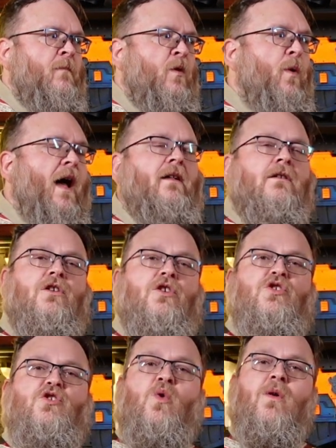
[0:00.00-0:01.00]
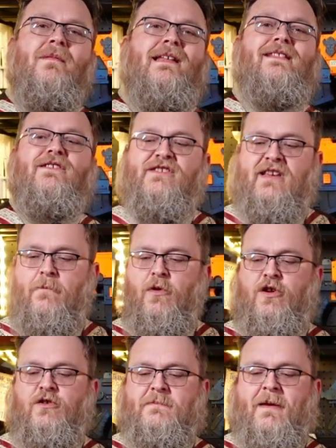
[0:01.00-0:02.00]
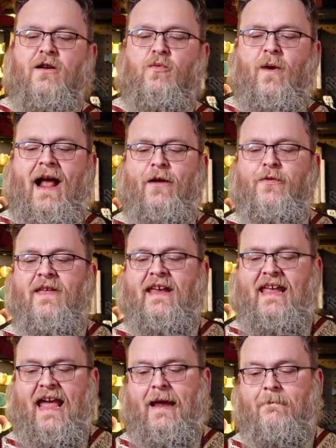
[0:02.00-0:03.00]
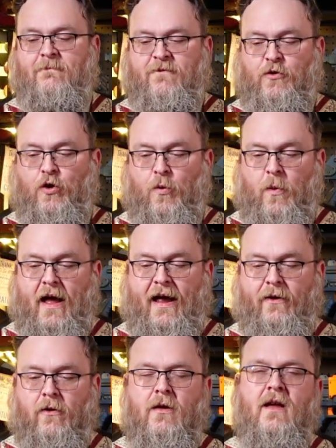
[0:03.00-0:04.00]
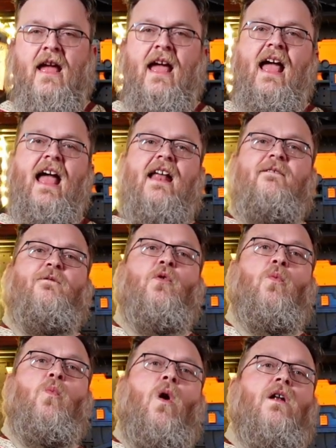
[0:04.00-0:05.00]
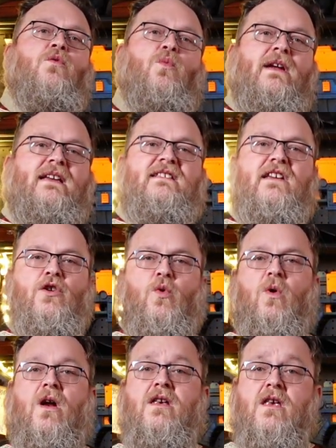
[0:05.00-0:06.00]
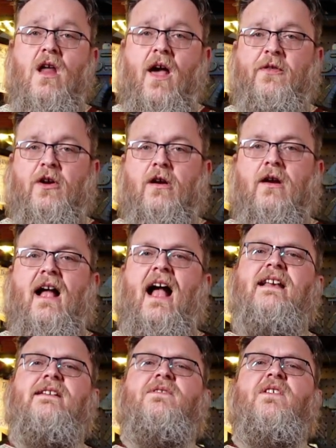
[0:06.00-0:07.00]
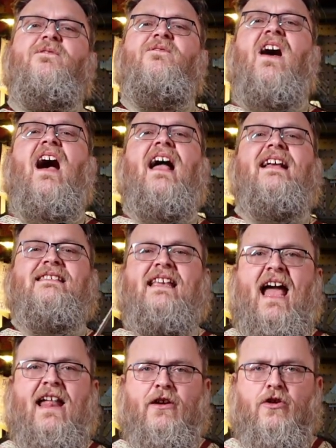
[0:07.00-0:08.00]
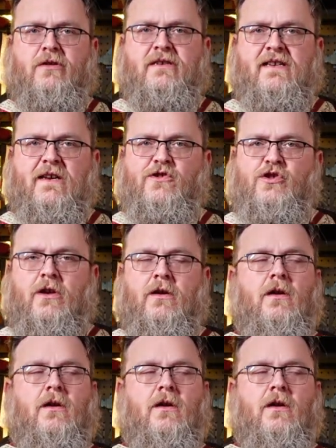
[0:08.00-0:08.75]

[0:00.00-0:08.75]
well, normally there's someone who's been around the game for a while, and for one reason or another kind of defies categorization.